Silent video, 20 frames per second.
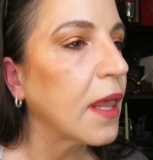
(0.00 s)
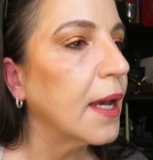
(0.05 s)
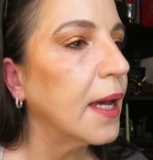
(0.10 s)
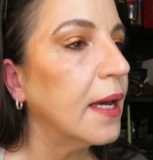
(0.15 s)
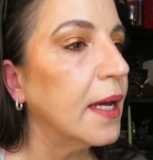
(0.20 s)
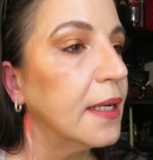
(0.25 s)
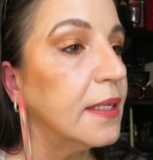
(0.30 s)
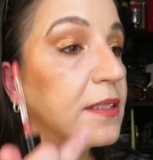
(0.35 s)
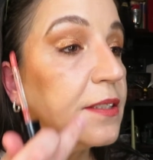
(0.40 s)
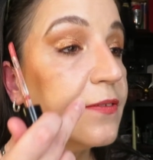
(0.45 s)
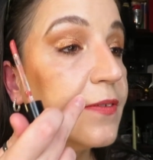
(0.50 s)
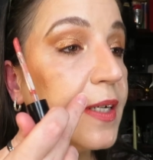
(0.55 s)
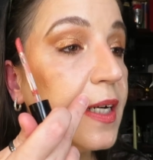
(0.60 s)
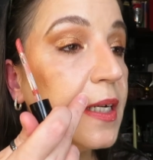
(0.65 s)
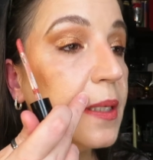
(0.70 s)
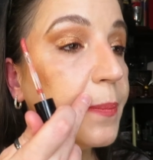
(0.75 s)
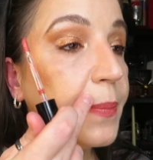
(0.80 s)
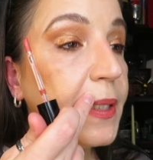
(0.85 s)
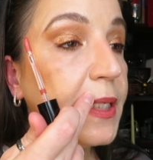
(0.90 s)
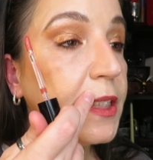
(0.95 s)
It is
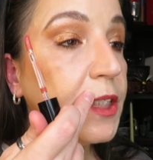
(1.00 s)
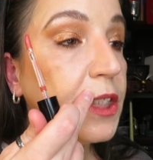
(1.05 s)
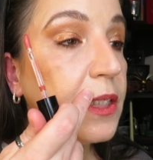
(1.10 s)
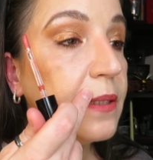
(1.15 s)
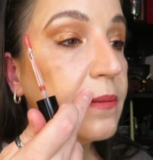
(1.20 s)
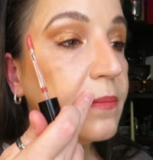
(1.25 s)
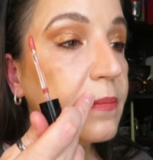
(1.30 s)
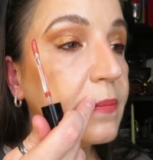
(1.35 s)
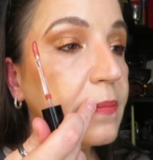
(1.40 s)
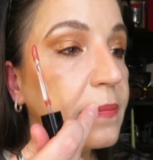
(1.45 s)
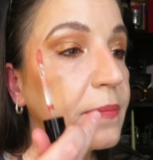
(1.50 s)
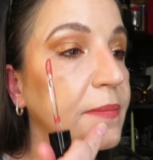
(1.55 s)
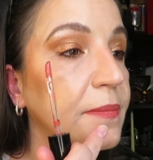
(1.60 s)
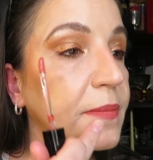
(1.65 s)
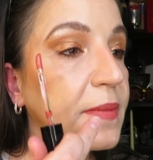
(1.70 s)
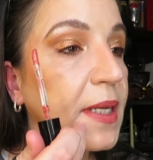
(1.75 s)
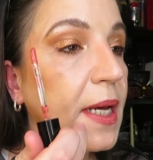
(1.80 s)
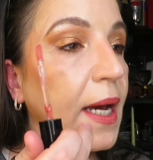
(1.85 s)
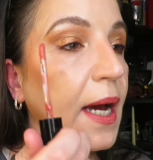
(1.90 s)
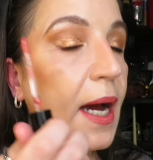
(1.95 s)
very peachy.
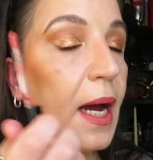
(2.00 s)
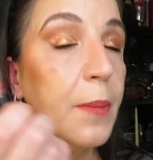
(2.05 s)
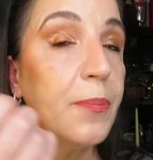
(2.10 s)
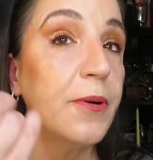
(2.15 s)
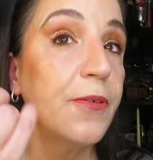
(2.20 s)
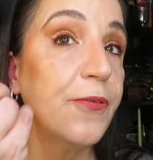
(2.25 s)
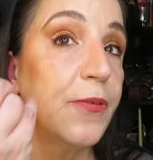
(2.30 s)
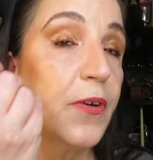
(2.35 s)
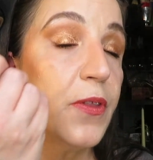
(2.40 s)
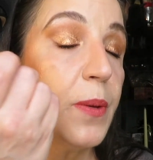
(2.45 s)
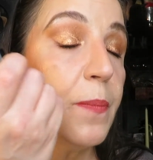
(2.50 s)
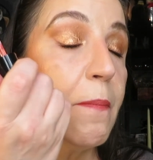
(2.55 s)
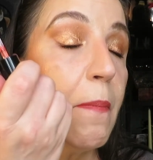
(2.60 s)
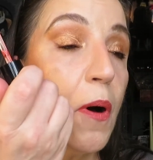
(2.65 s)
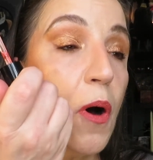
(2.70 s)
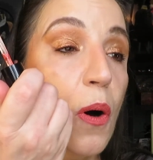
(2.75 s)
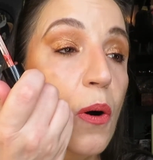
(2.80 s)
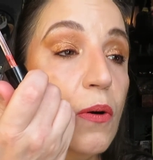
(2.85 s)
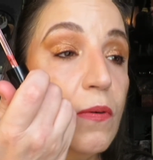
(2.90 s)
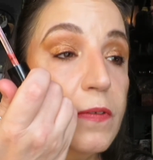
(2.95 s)
I prefer the
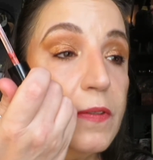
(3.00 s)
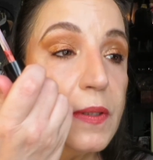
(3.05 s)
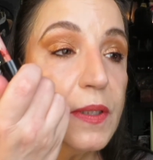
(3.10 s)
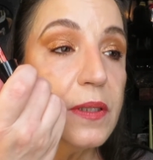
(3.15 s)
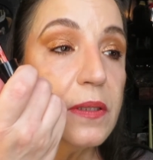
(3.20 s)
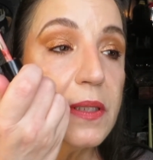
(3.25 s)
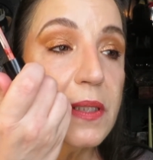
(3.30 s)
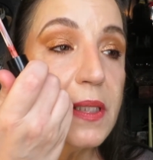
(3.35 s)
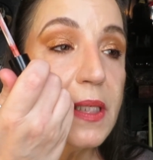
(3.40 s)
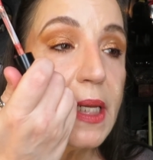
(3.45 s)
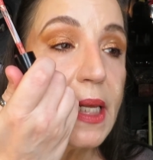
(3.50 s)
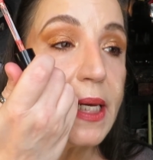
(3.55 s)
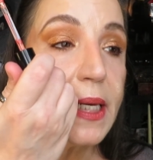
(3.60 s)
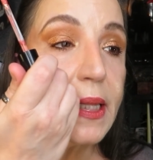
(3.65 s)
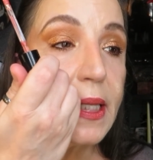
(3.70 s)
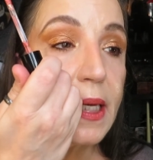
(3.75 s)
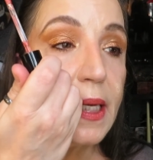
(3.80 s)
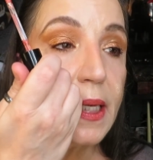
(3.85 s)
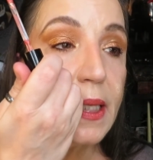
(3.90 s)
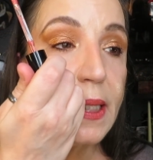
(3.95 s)
mauves, like
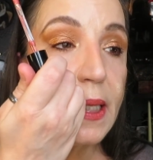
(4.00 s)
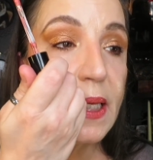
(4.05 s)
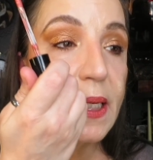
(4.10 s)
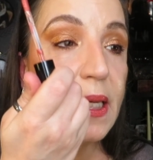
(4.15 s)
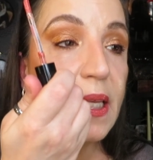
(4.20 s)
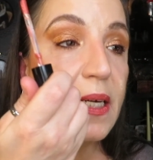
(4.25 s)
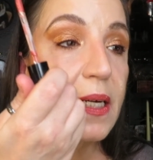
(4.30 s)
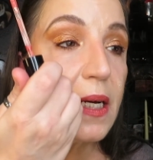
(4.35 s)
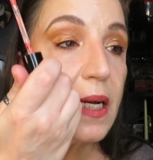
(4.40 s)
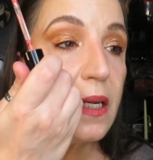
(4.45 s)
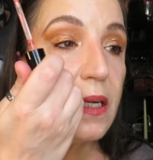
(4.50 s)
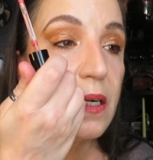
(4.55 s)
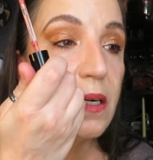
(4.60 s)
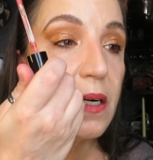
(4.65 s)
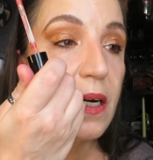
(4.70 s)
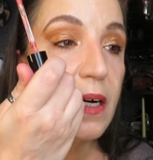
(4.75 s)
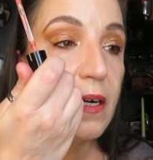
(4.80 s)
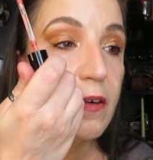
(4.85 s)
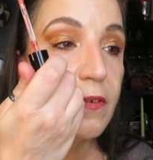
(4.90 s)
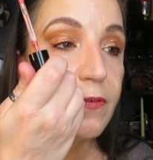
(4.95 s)
the color
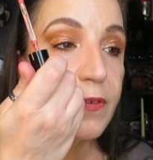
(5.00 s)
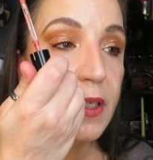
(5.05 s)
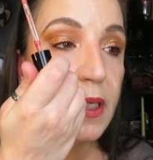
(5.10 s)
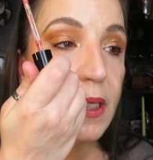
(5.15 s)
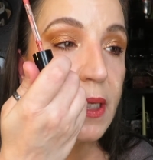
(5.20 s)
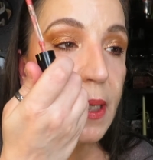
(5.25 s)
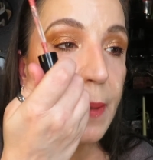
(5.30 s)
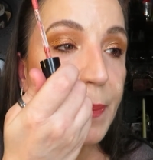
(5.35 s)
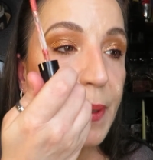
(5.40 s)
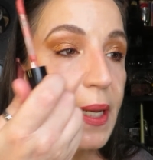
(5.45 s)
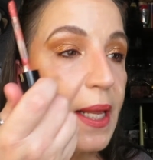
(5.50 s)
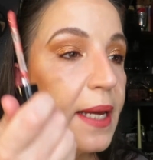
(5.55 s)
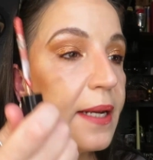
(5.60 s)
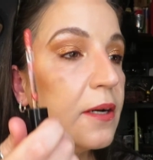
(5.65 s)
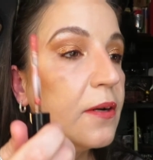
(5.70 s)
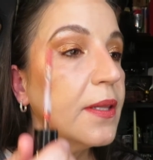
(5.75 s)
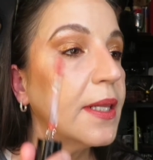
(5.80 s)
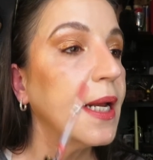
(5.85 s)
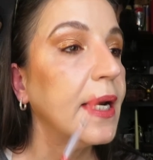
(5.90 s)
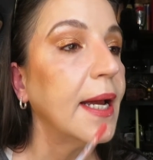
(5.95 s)
of the lip
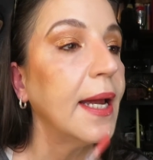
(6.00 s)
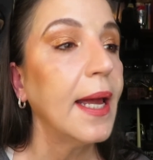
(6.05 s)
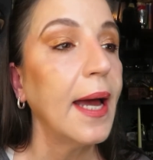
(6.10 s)
liner that I